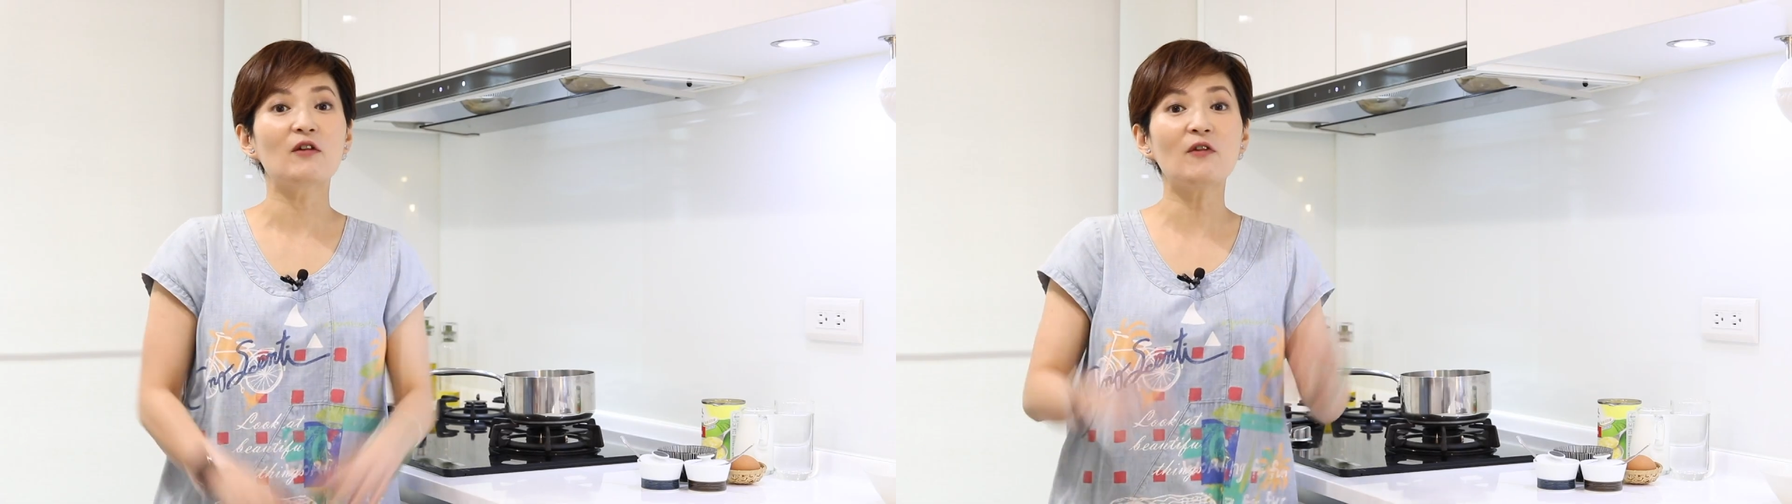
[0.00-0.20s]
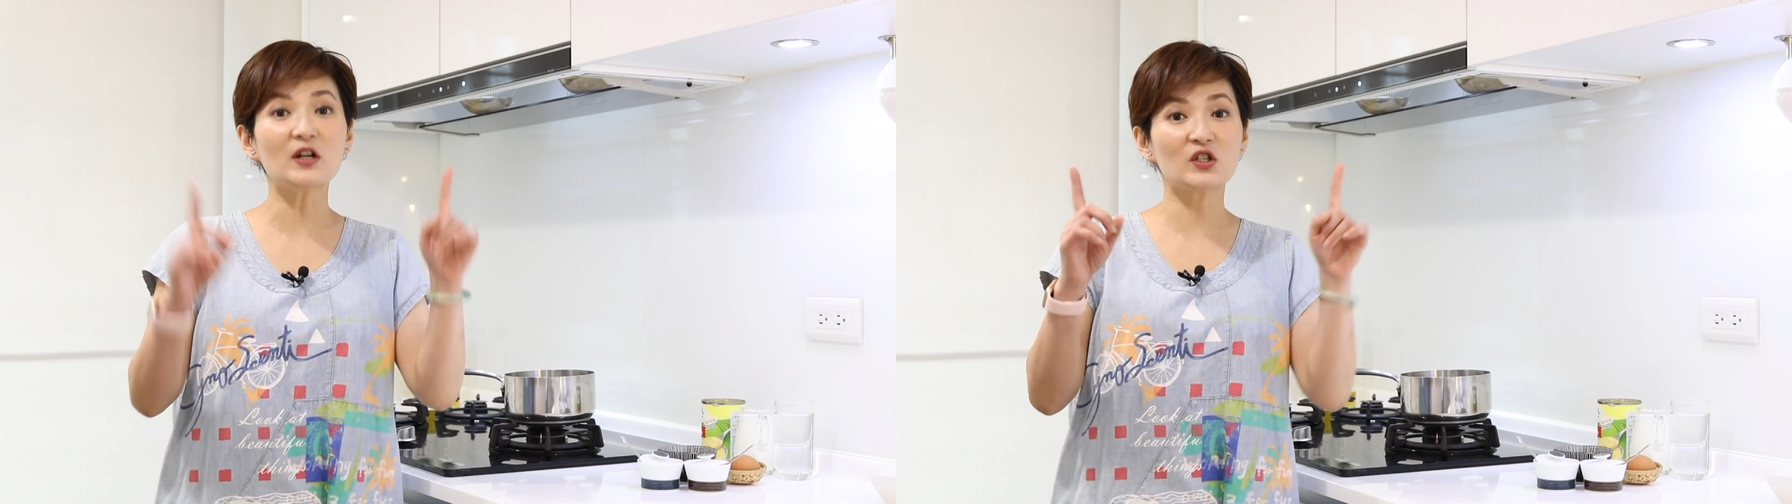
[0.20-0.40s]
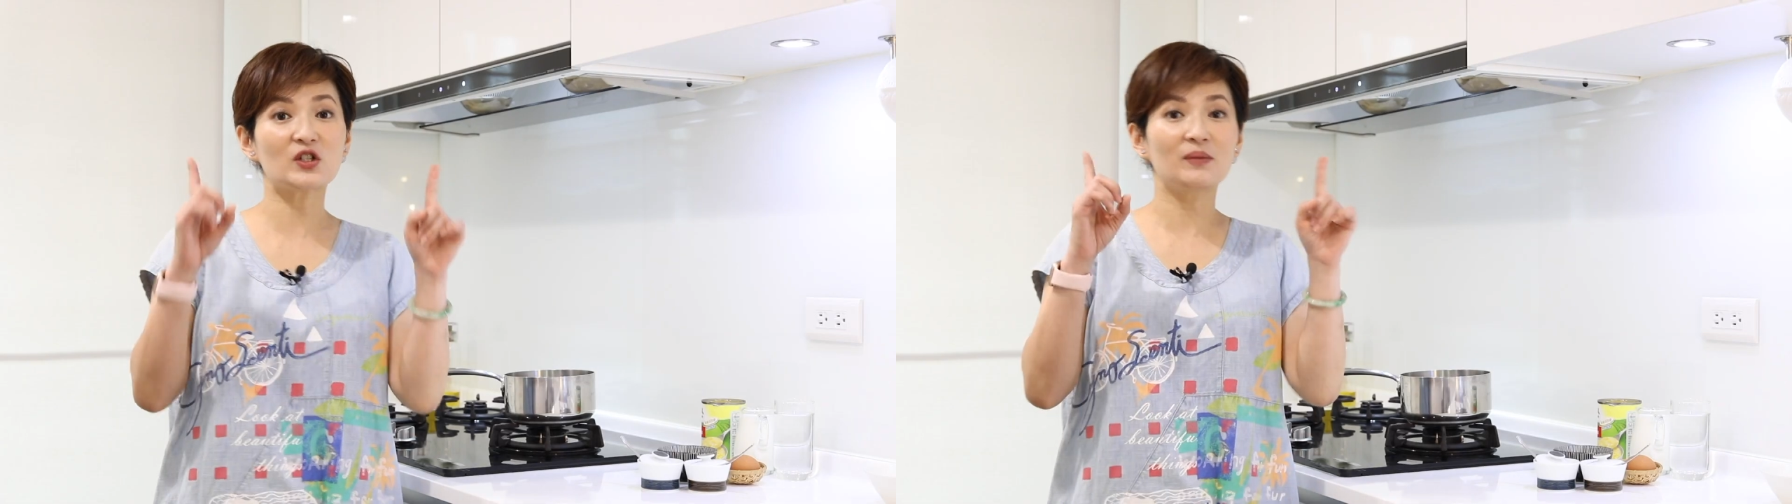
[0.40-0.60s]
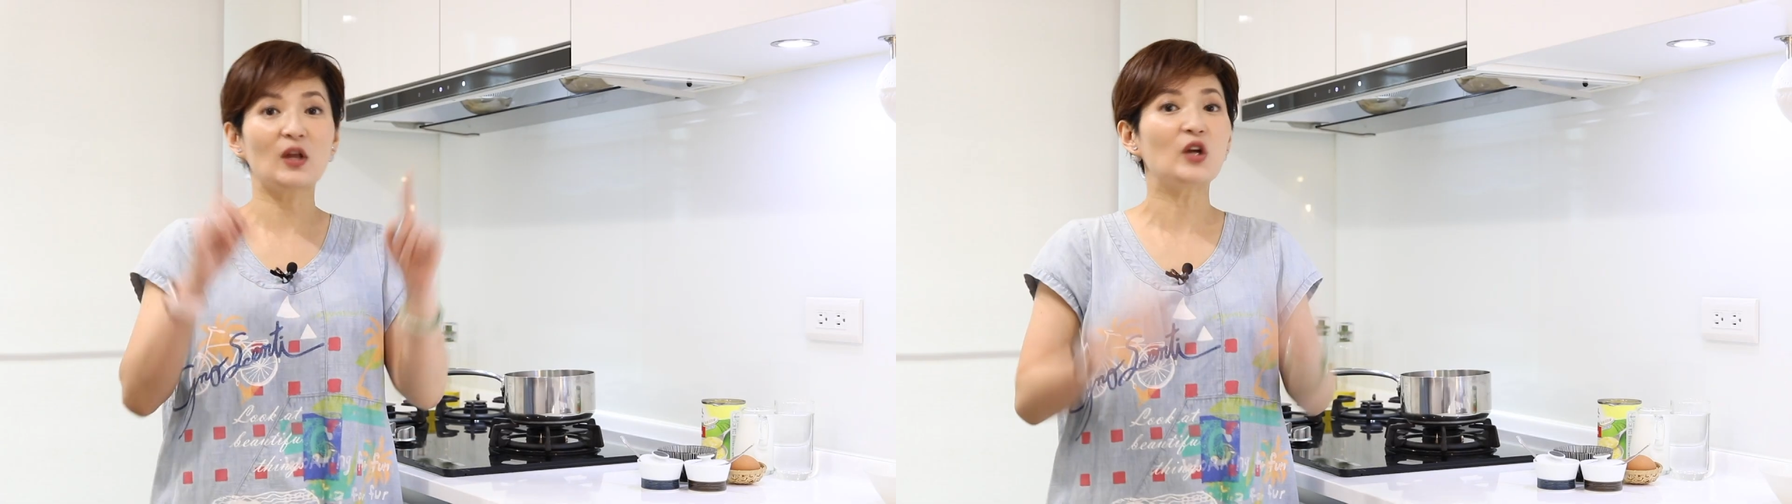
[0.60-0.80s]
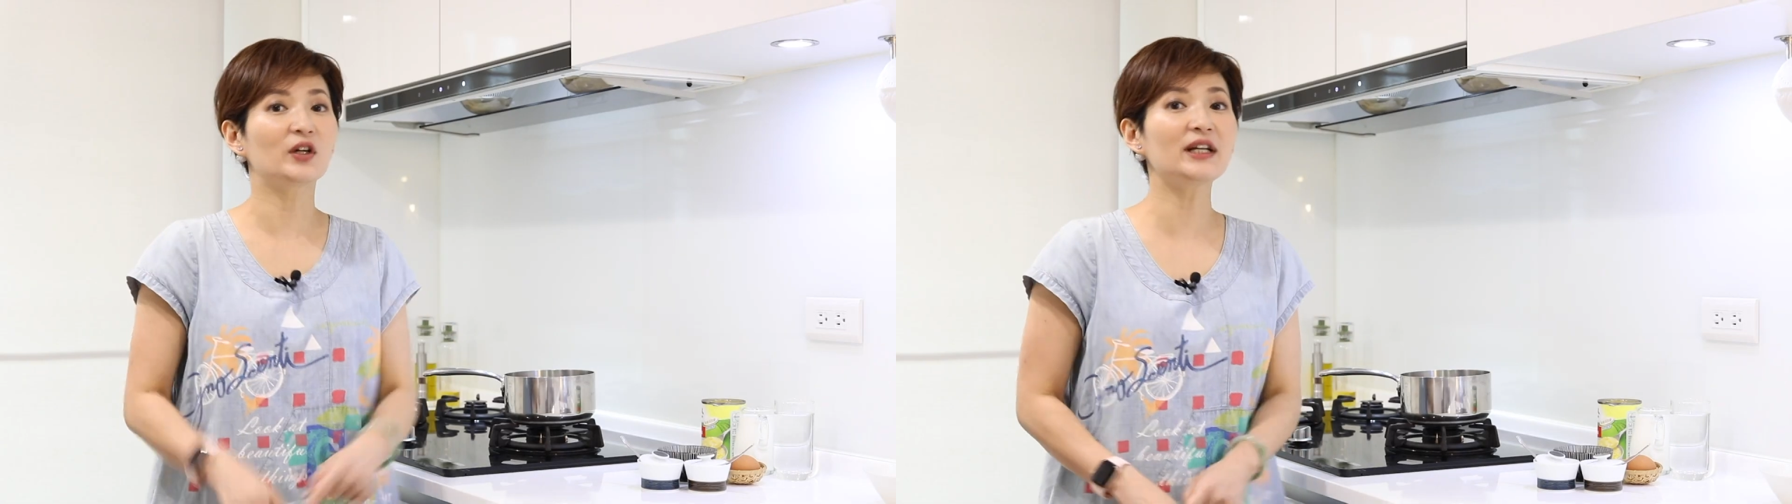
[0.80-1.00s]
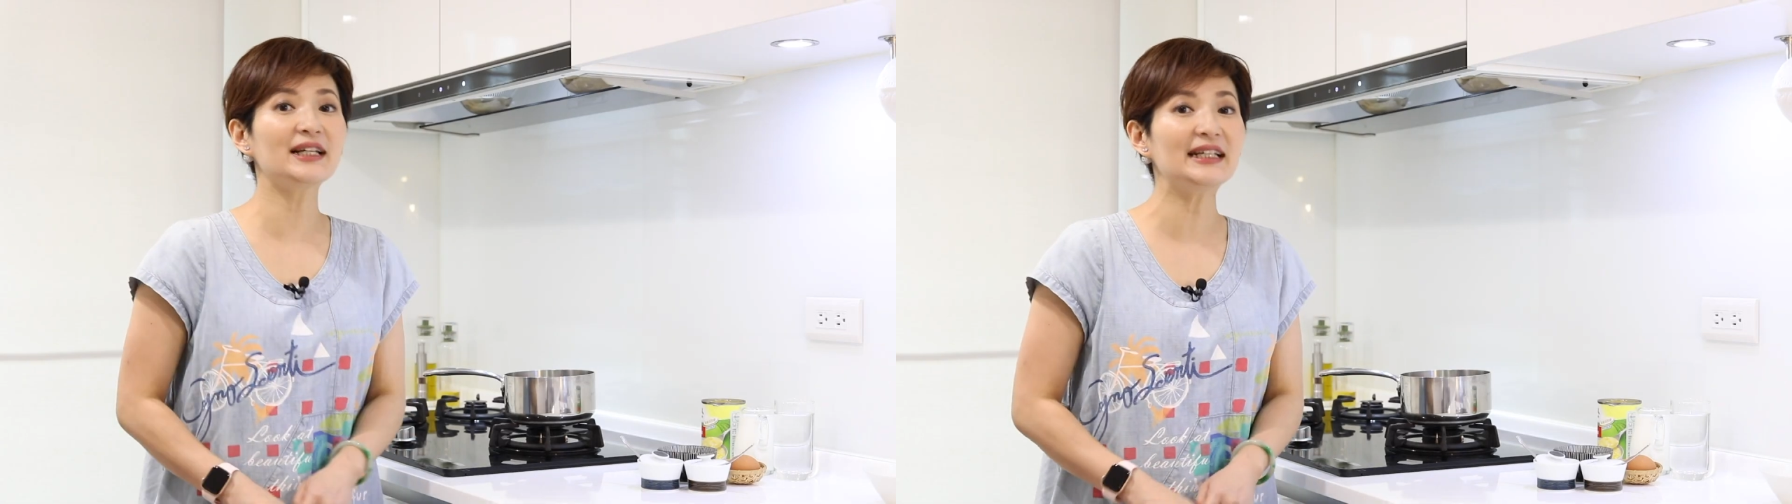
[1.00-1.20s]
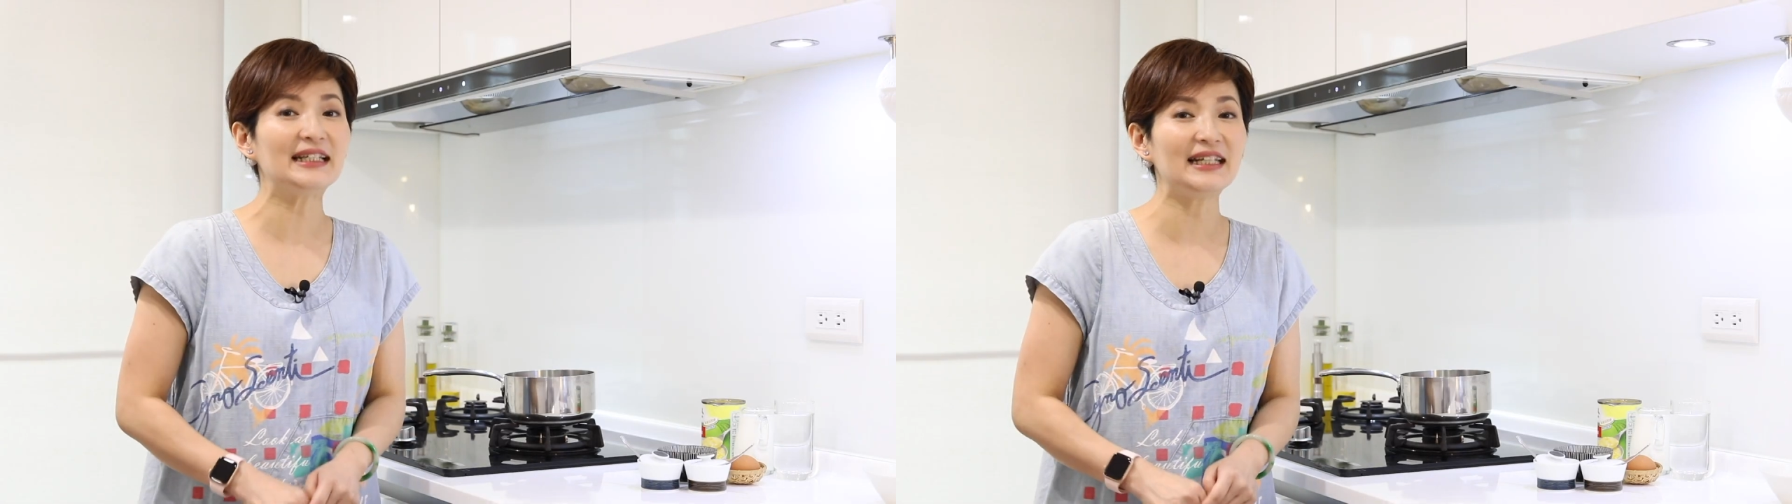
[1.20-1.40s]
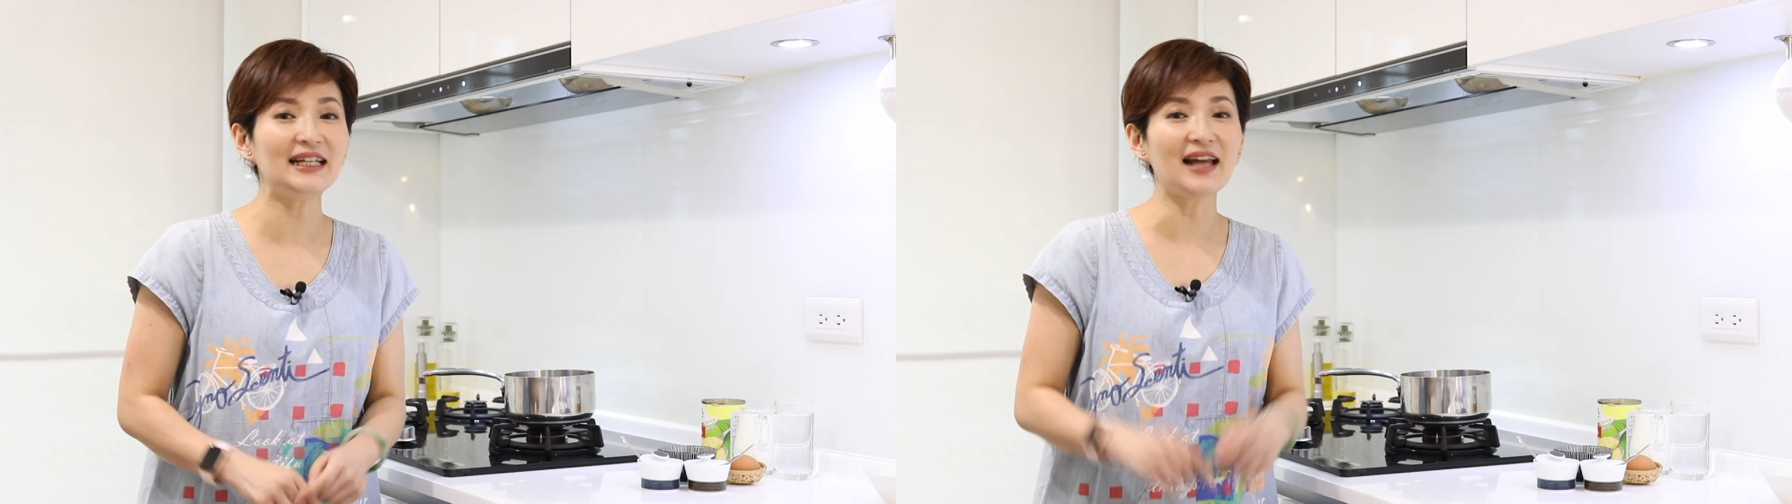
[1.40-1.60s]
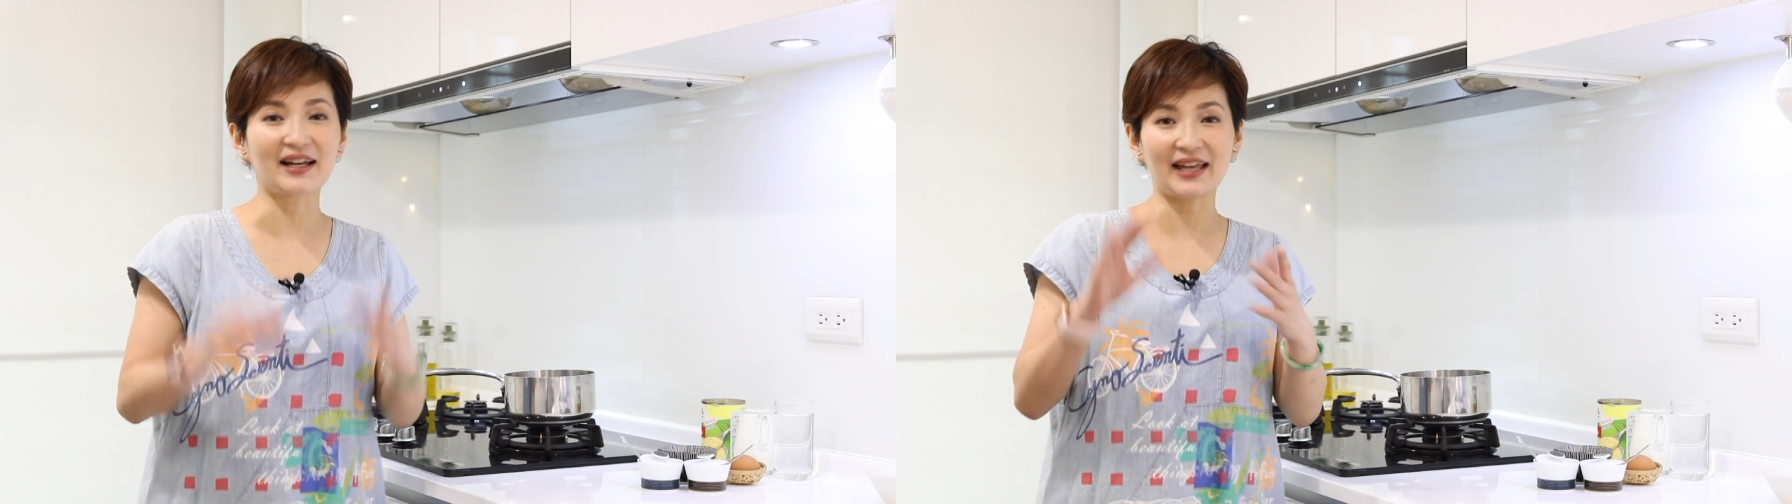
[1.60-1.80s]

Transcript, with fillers: First, you're gonna need a